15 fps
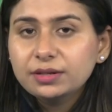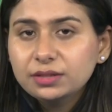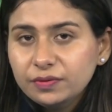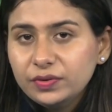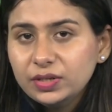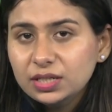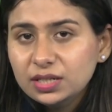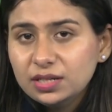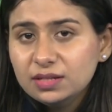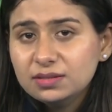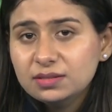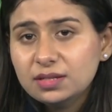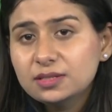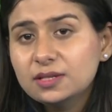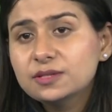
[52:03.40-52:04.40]

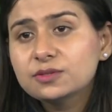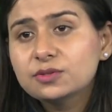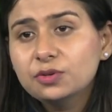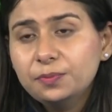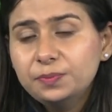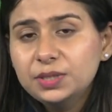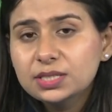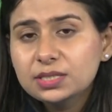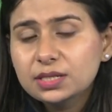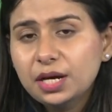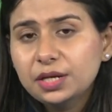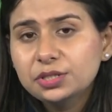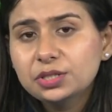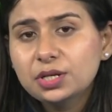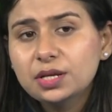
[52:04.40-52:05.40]
activities such as group
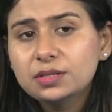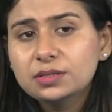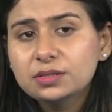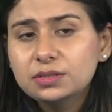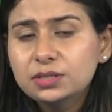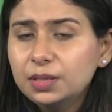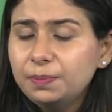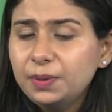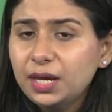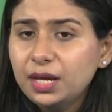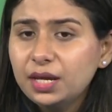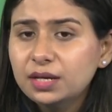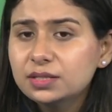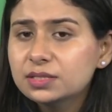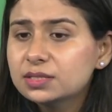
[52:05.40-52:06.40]
discussions,
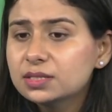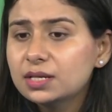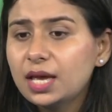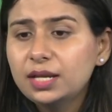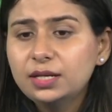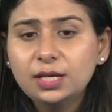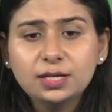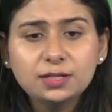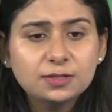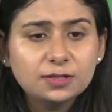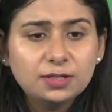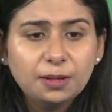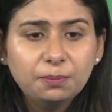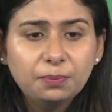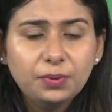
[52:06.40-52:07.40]
debates, and
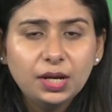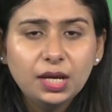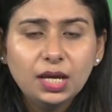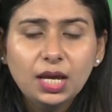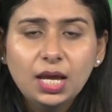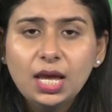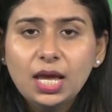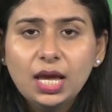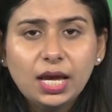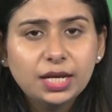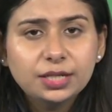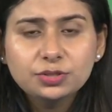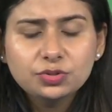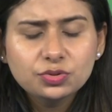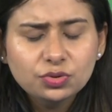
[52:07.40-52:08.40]
extempore
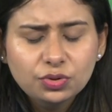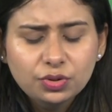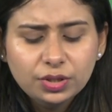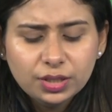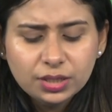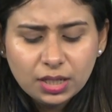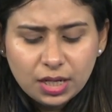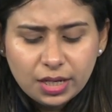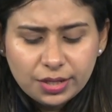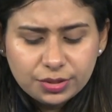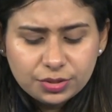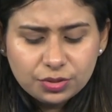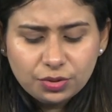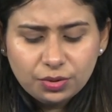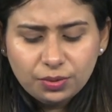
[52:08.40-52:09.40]
and so on,
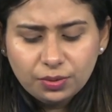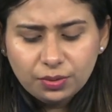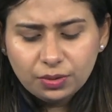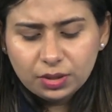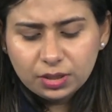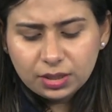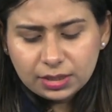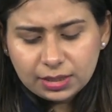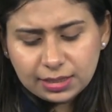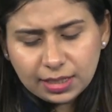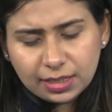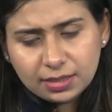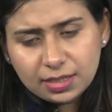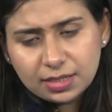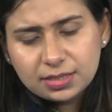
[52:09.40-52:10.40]
so
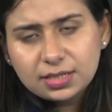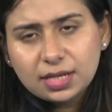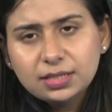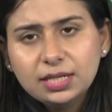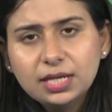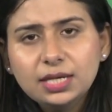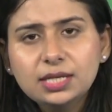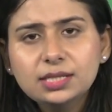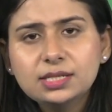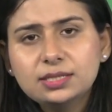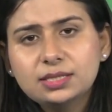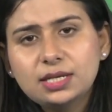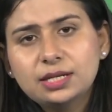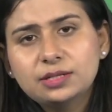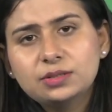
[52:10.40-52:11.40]
learners are taking
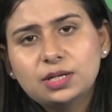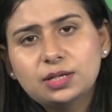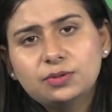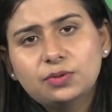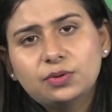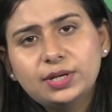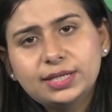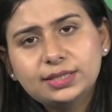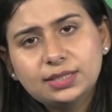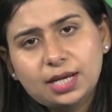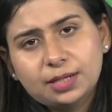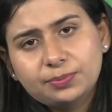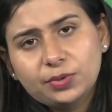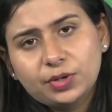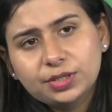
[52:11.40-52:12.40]
the central role at
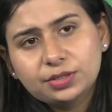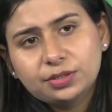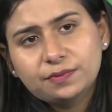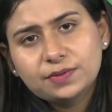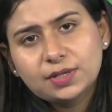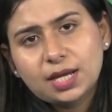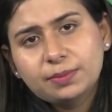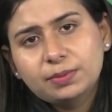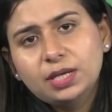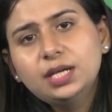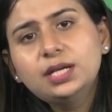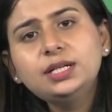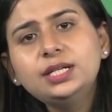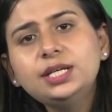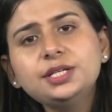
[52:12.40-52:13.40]
that point of time.
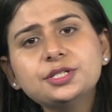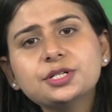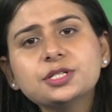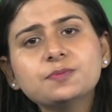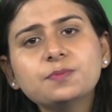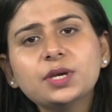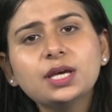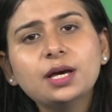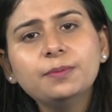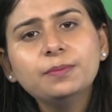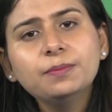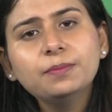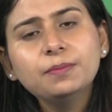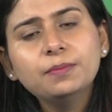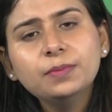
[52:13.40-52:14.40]
Here teachers
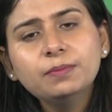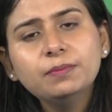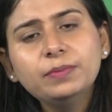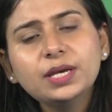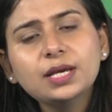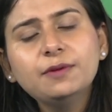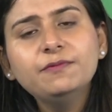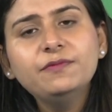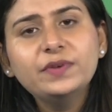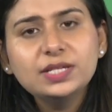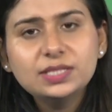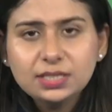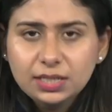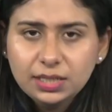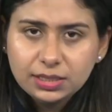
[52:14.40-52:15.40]
become
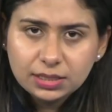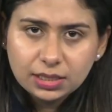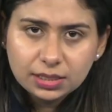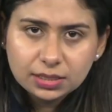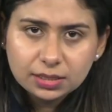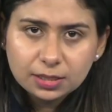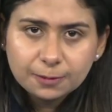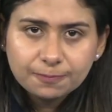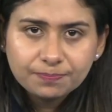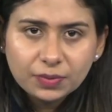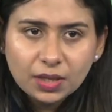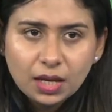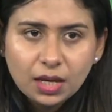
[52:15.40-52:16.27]
facilitator,